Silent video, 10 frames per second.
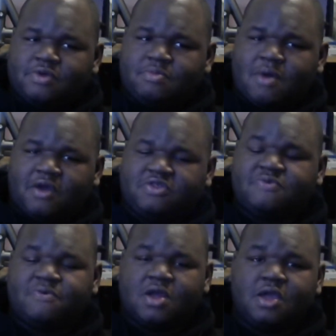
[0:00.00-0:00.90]
by
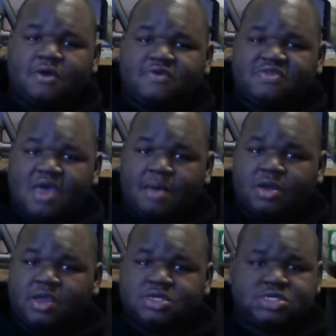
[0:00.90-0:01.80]
spring or summer,
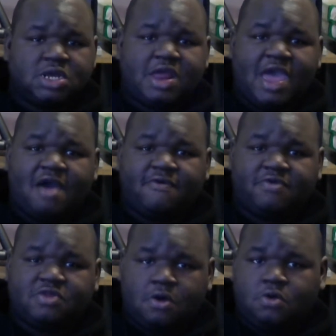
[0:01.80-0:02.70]
he should have a
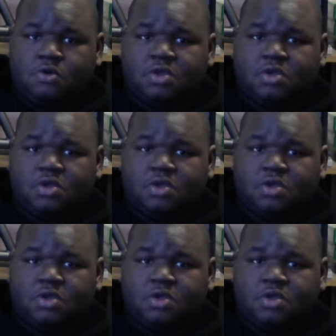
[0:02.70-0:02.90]
total